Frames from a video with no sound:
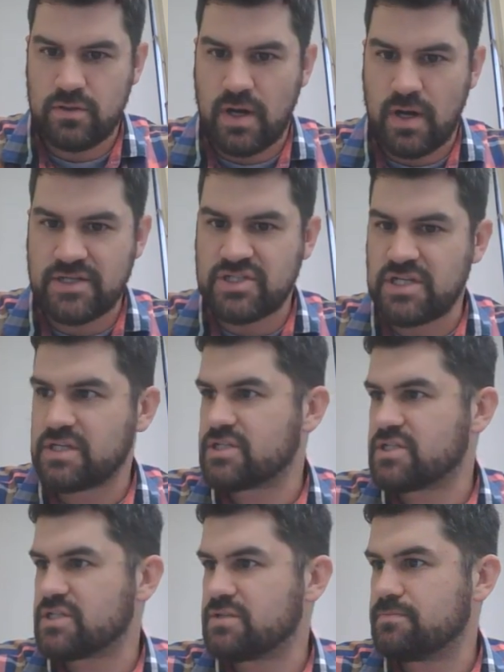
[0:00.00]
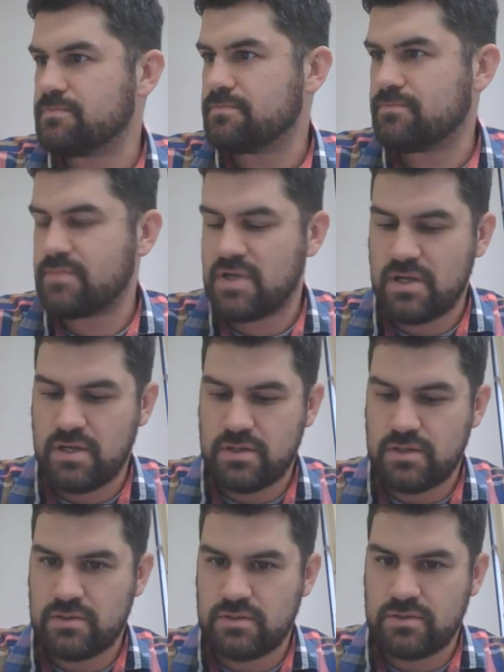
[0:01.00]
96,
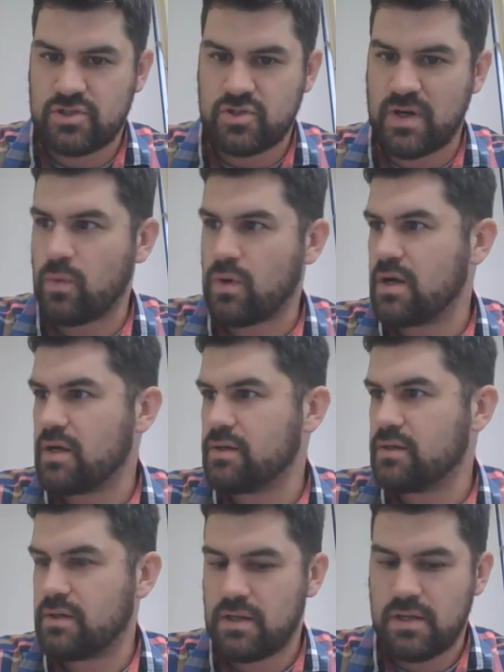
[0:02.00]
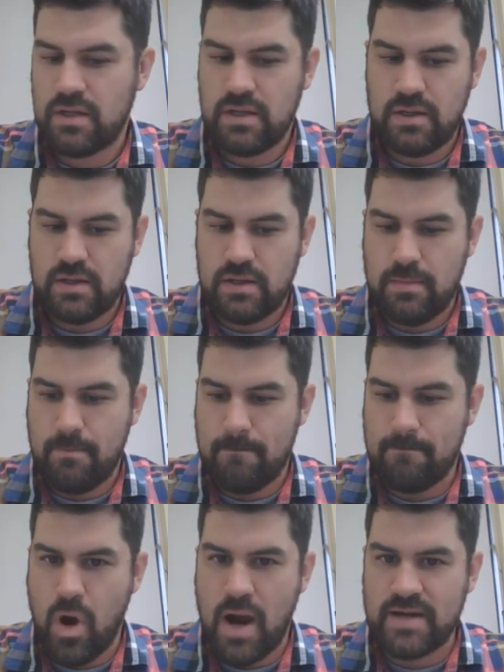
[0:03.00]
21,
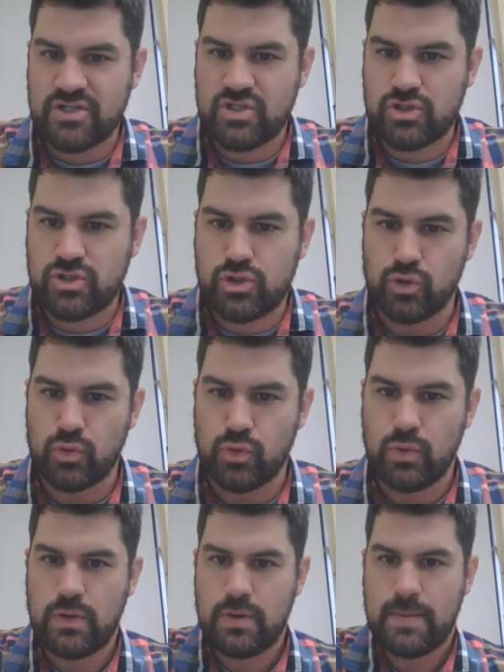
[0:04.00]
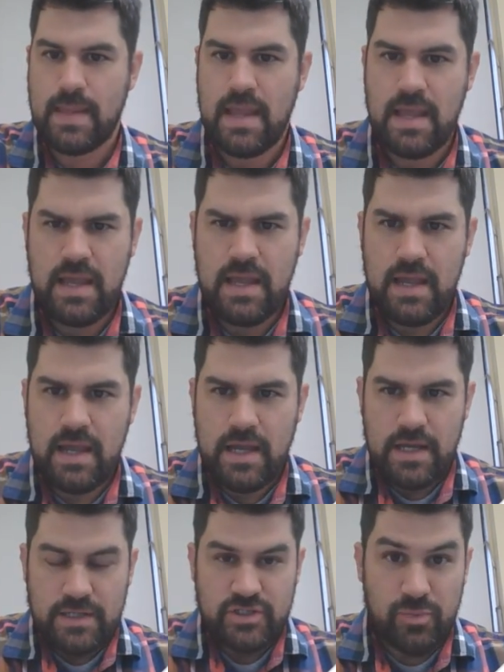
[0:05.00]
minus 2.
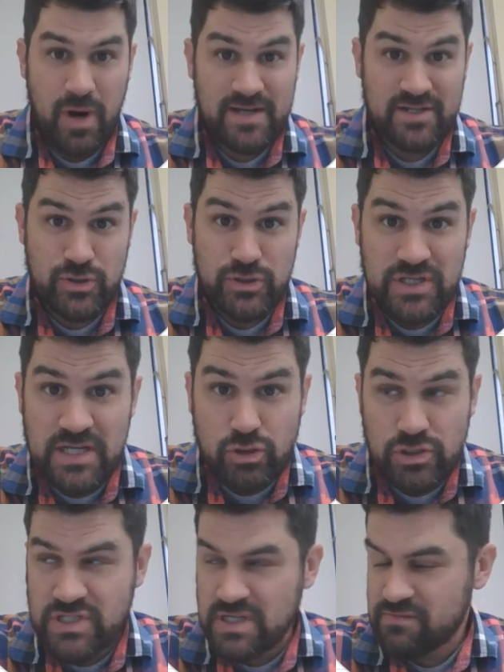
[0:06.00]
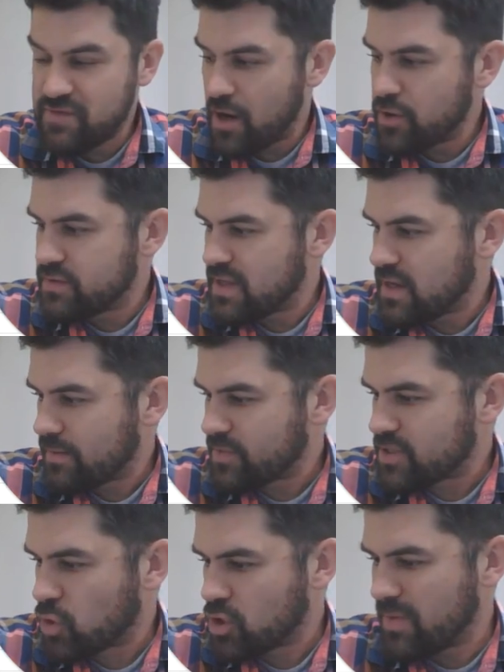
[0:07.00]
So minus 2 is an interesting value there, and I'm
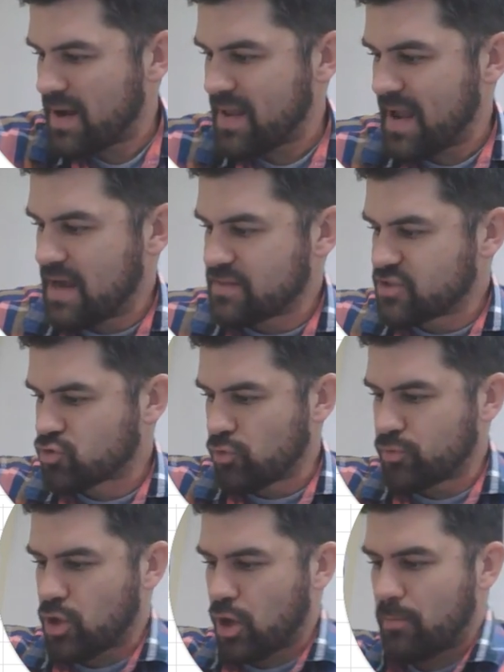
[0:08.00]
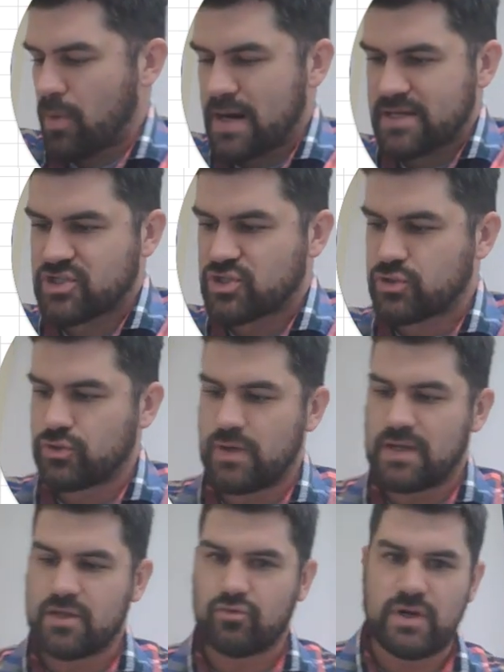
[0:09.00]
going to talk about how this group got minus 2.
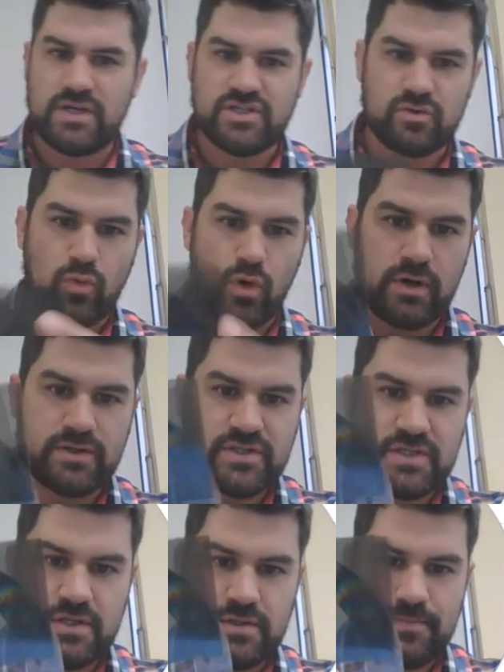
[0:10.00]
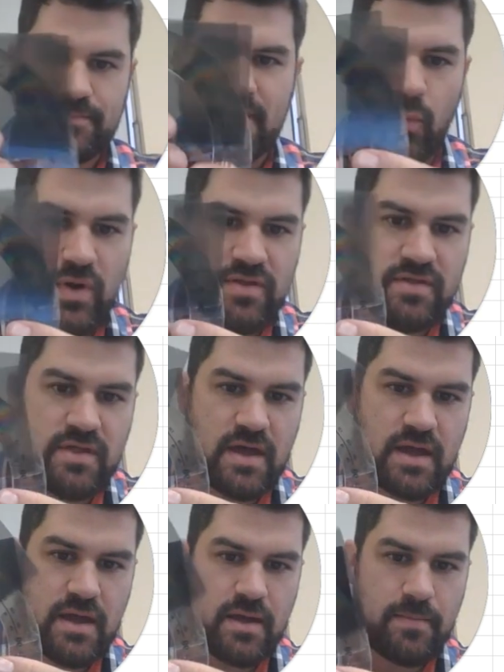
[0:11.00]
And the reason was, with
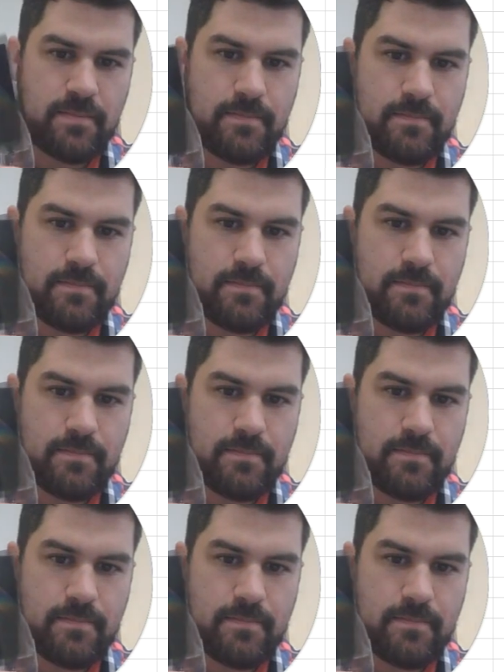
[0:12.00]
their two